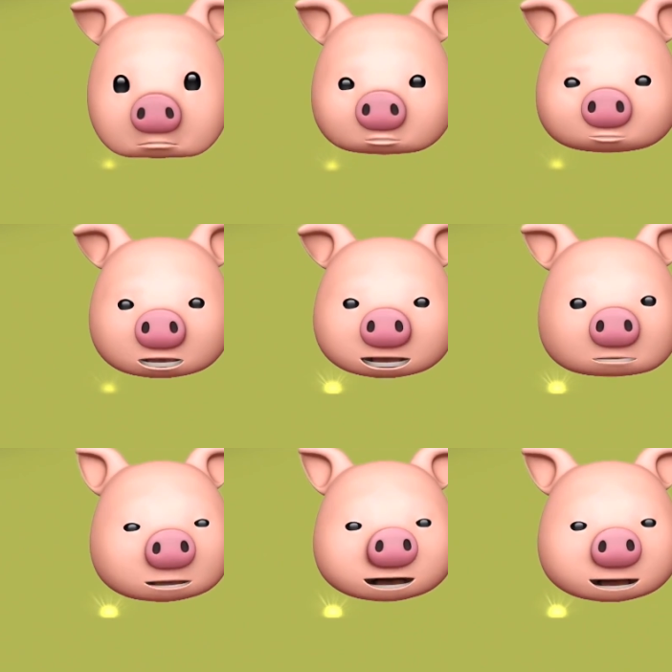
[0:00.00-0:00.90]
Really
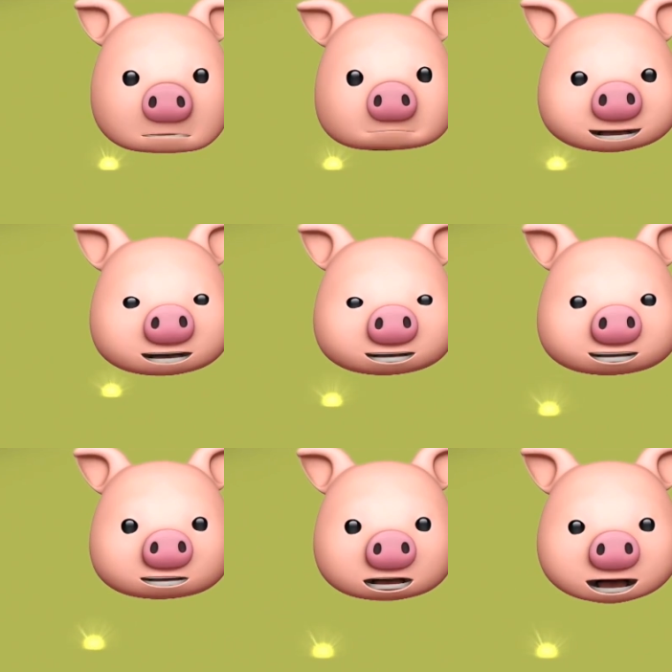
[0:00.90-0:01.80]
weird. I'm not
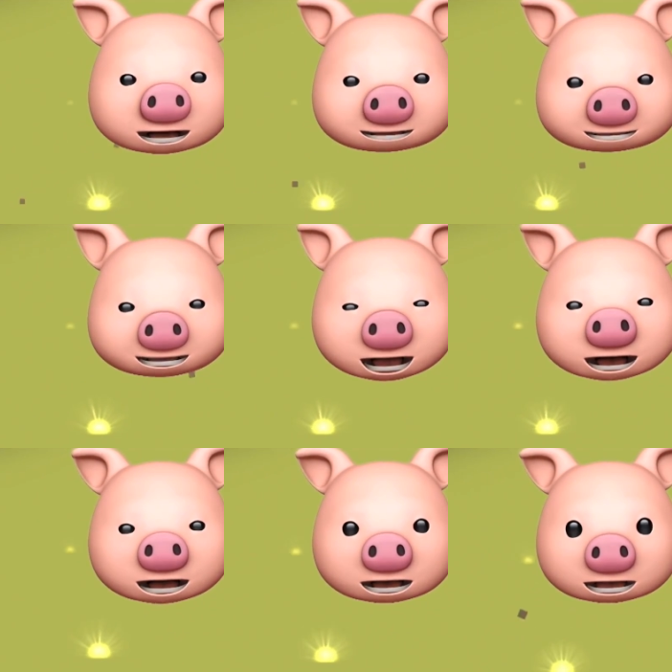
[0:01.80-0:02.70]
sure that I
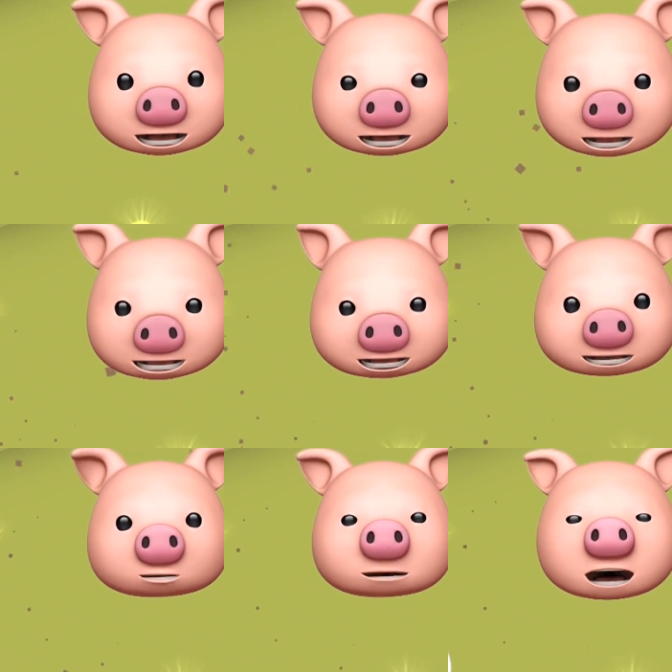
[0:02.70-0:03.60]
understand the
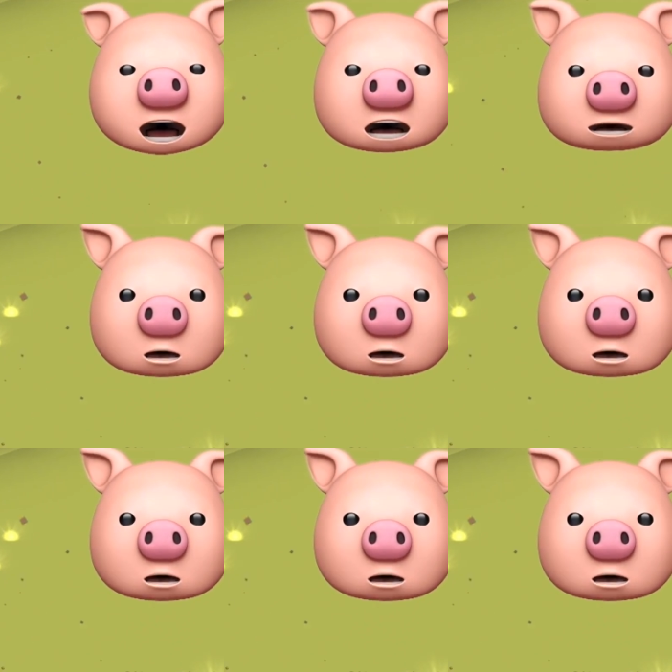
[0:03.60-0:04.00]
$3